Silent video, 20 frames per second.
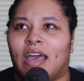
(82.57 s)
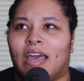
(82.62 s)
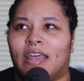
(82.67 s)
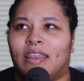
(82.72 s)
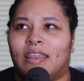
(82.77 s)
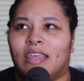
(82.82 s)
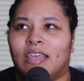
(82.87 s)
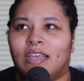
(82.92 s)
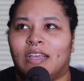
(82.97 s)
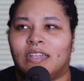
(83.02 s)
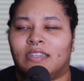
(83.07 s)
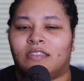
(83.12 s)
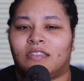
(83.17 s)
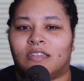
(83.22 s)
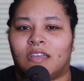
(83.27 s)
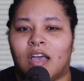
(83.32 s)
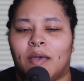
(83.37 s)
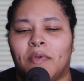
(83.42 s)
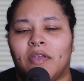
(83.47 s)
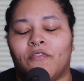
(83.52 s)
think it's
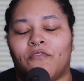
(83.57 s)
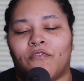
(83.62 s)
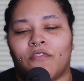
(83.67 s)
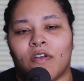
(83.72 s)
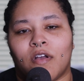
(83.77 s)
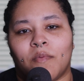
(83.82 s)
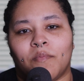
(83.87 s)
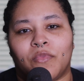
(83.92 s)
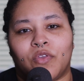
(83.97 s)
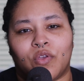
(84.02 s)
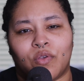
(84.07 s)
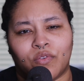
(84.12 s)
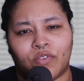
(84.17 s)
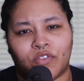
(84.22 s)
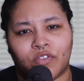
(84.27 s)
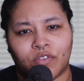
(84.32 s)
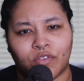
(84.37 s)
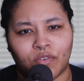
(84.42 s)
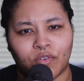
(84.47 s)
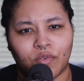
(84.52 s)
coming from
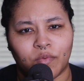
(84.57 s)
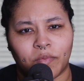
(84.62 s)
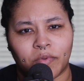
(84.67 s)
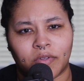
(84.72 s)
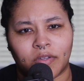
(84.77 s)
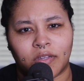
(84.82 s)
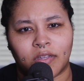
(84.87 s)
YouTube.